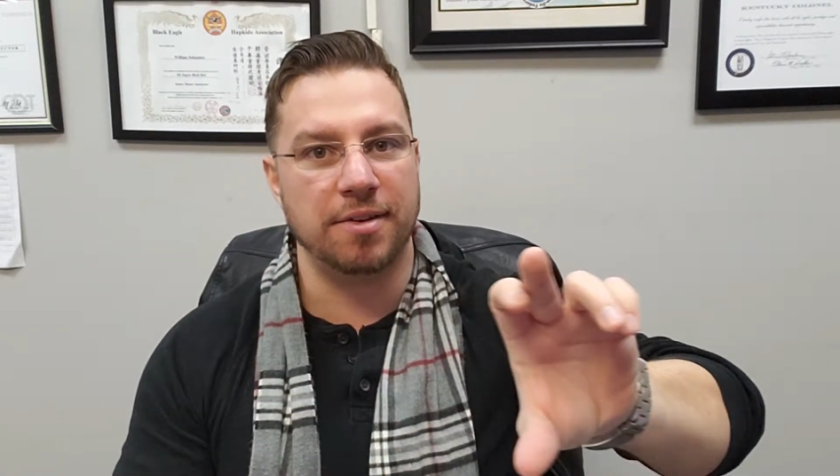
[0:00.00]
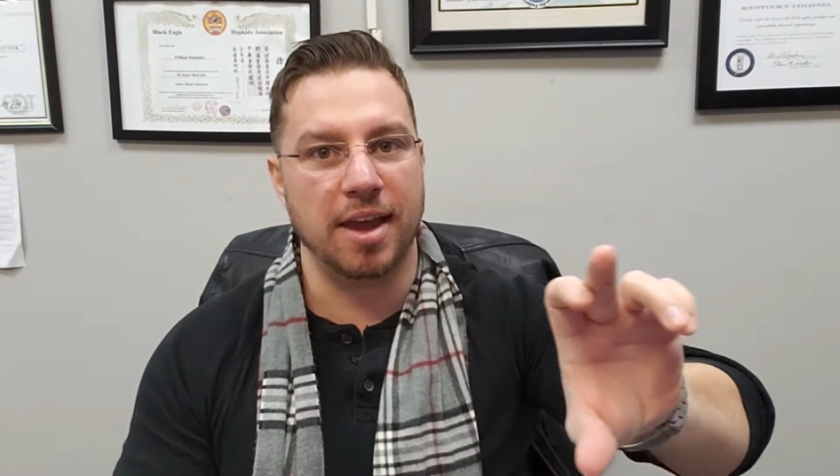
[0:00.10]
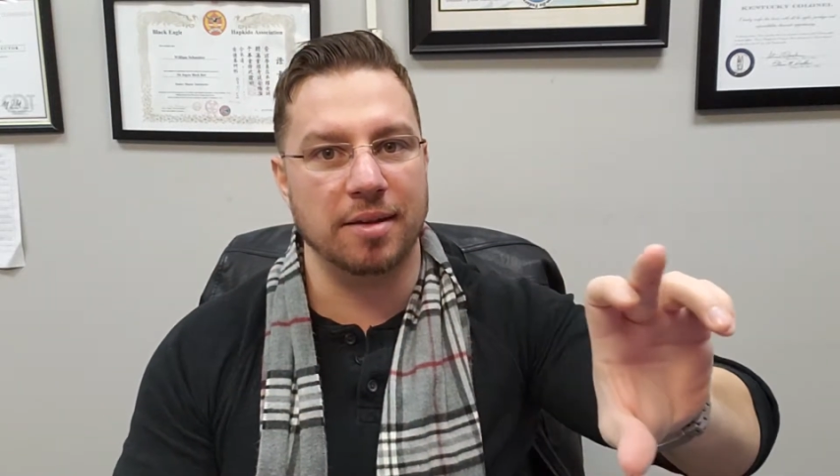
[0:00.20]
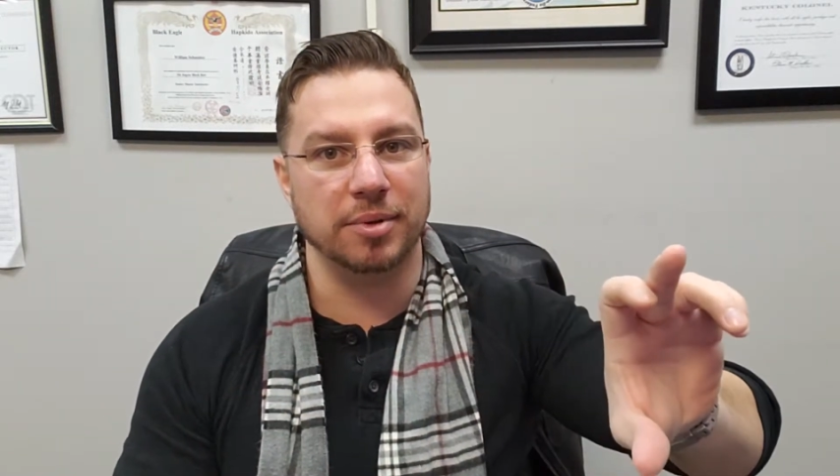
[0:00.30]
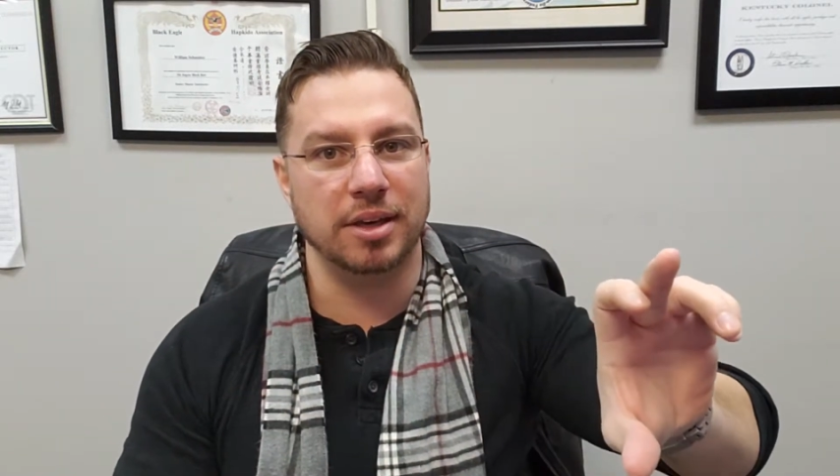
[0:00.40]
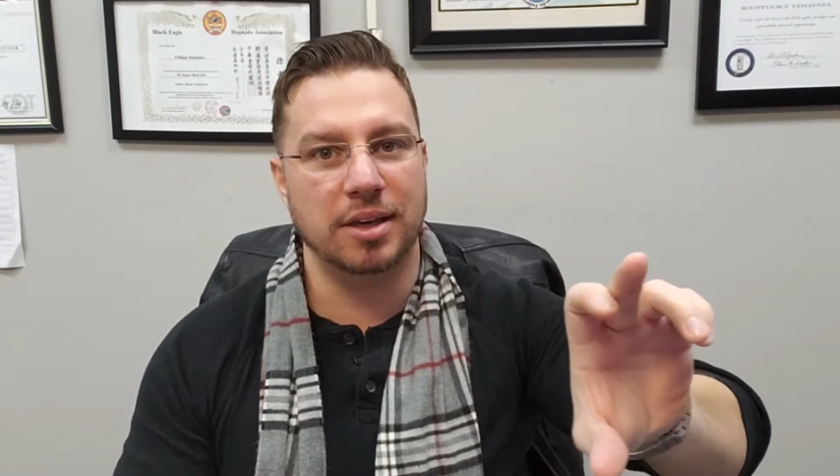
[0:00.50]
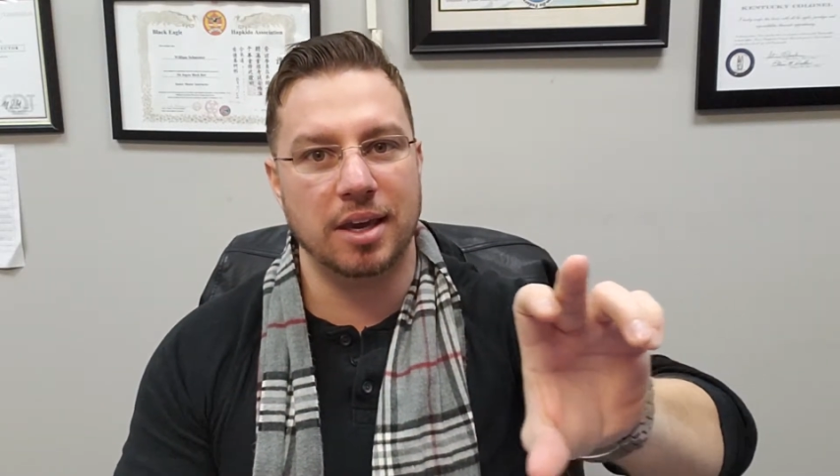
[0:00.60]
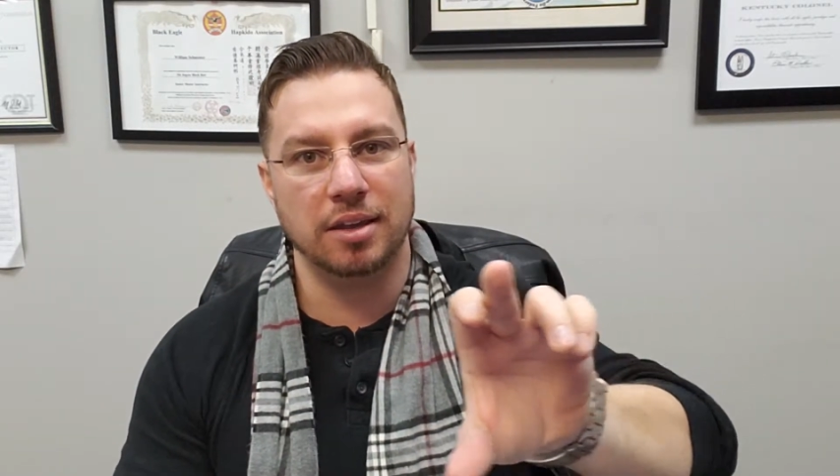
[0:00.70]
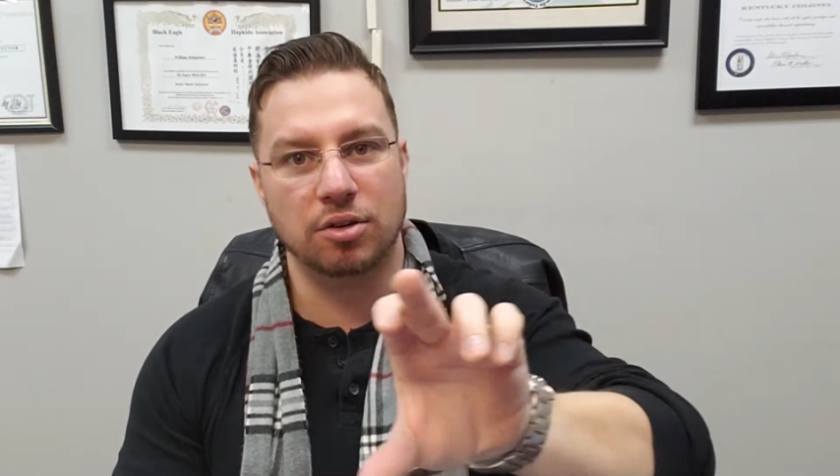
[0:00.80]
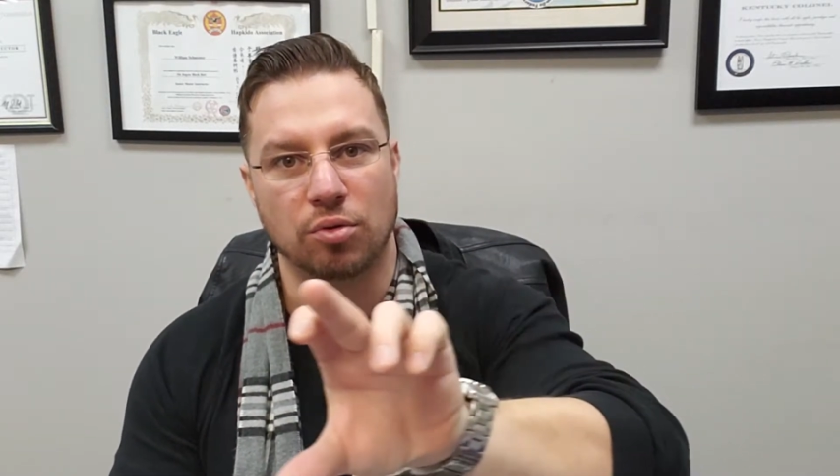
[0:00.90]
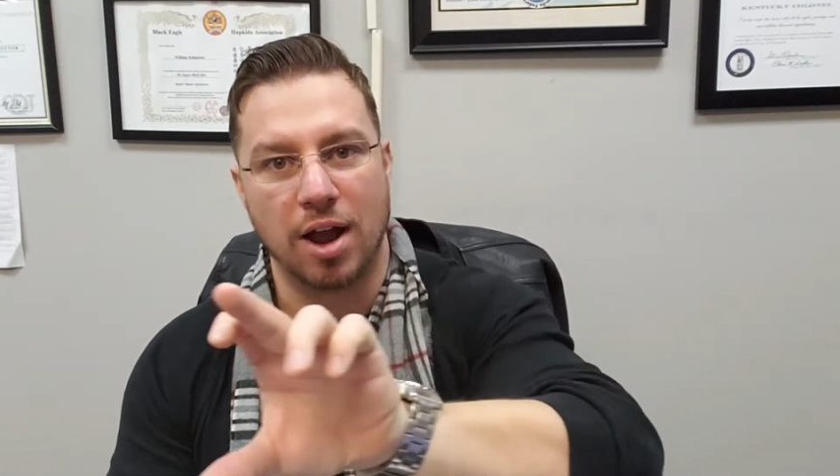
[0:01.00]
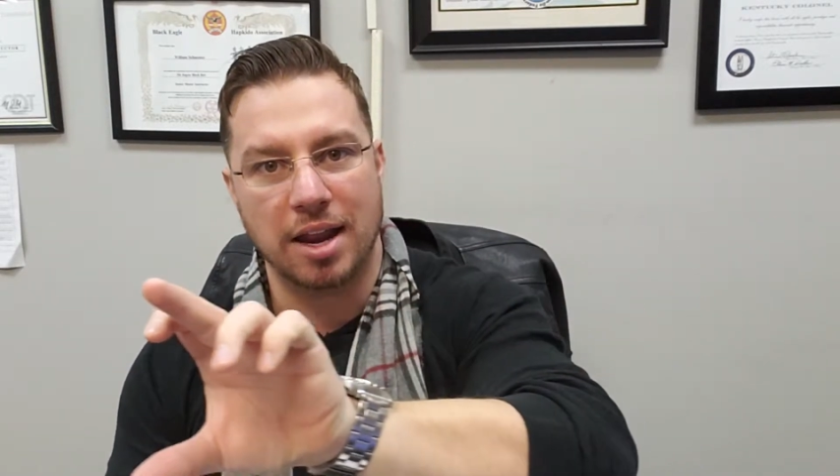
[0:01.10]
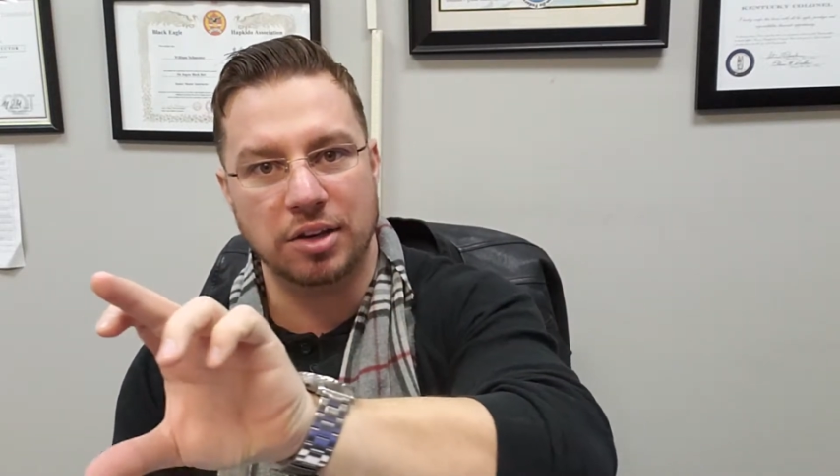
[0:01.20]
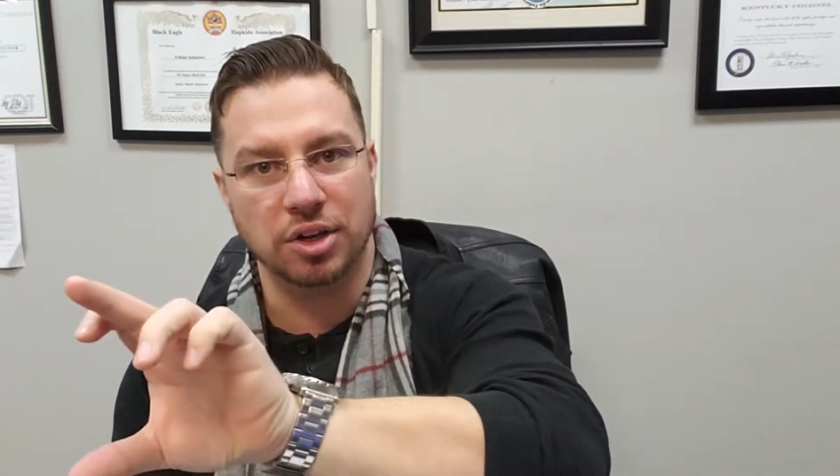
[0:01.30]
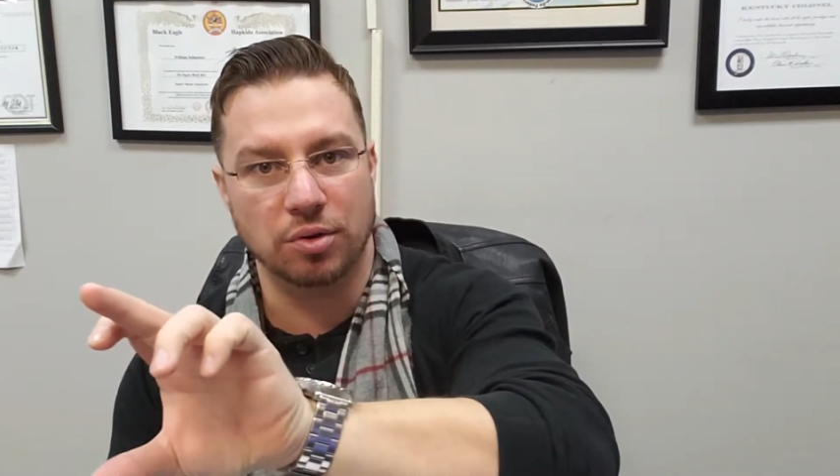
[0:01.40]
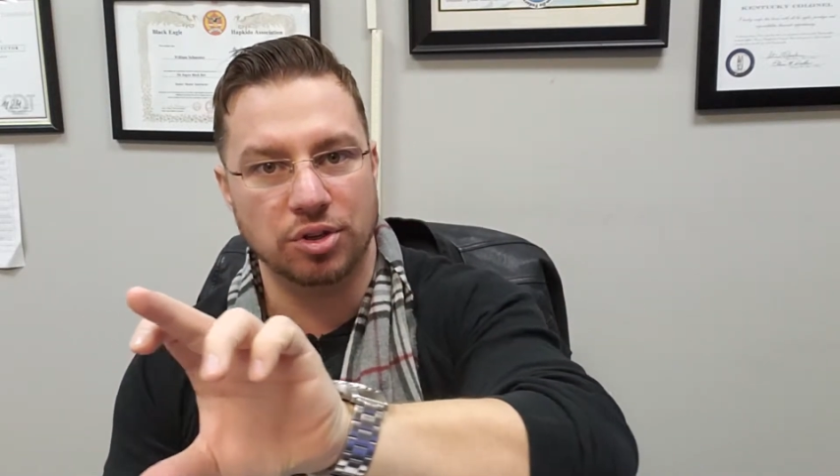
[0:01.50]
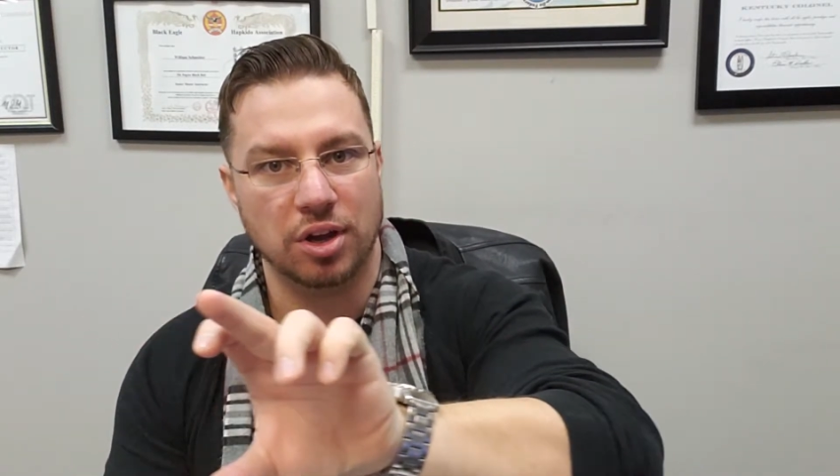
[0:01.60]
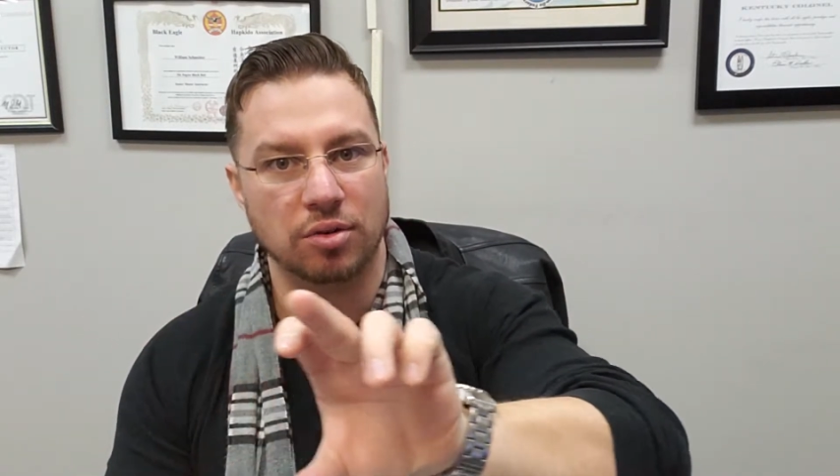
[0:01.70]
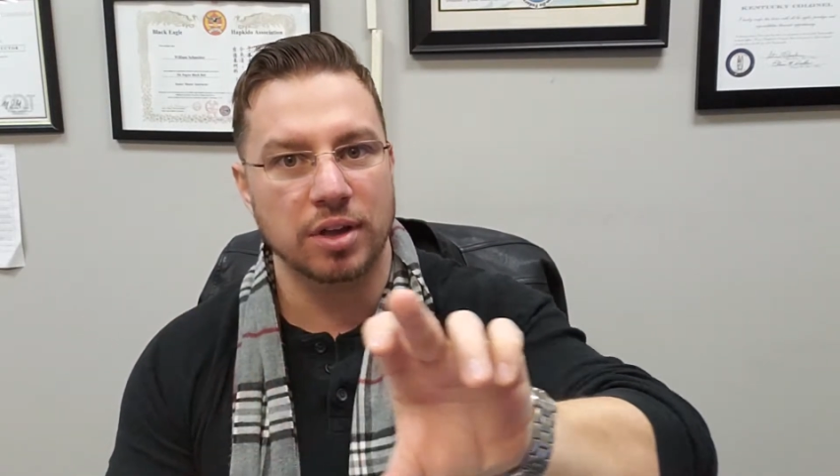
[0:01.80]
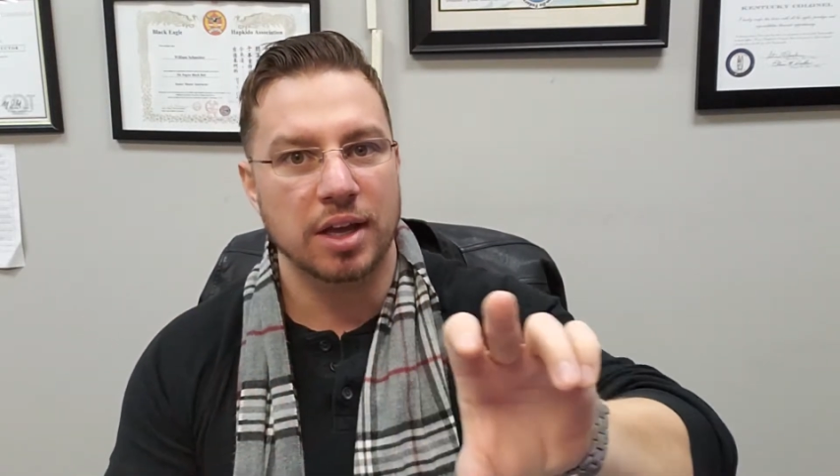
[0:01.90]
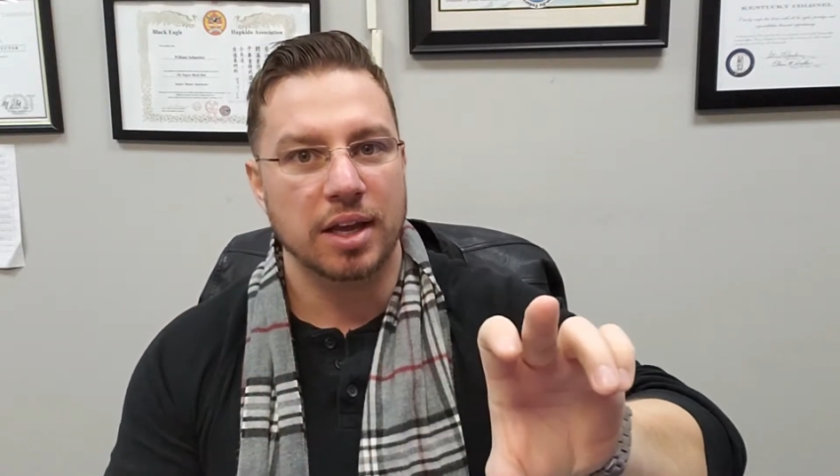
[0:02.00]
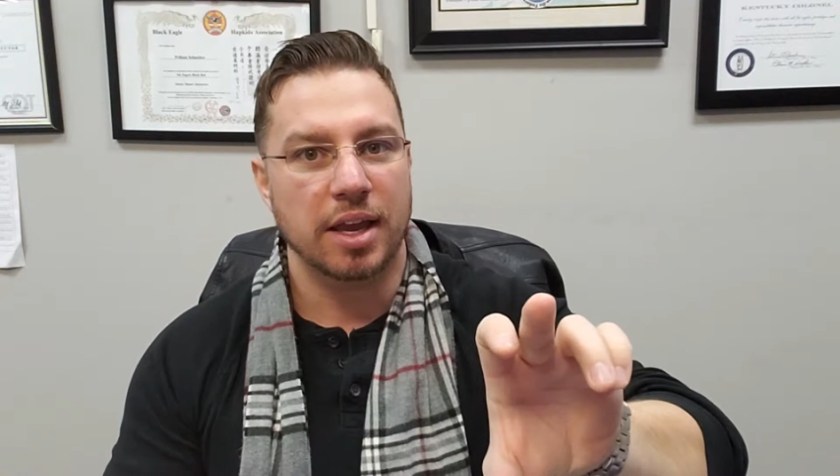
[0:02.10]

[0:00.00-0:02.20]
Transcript: family kid karate dojo,